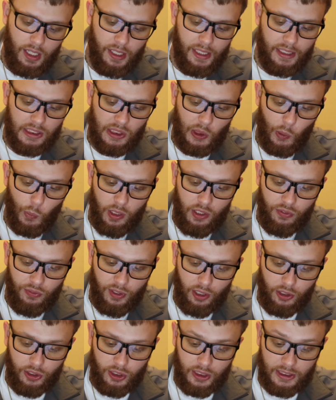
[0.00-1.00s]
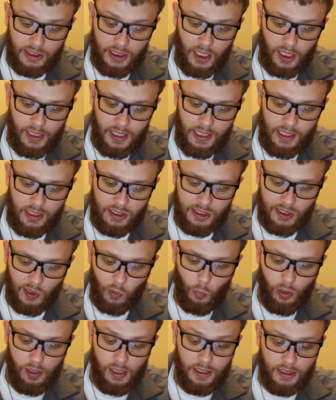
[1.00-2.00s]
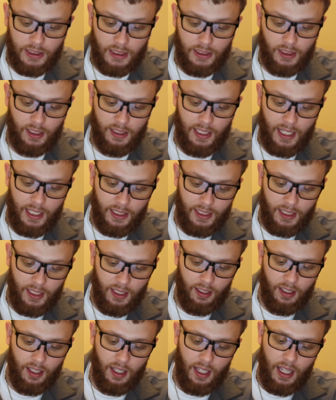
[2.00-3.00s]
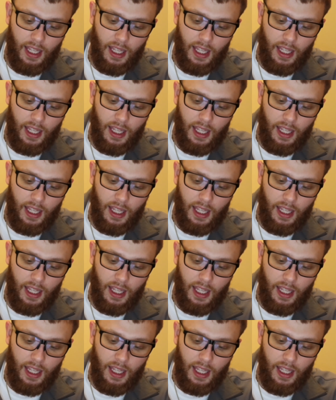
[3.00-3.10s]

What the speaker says: is Louisville, Kentucky to Willington, Connecticut,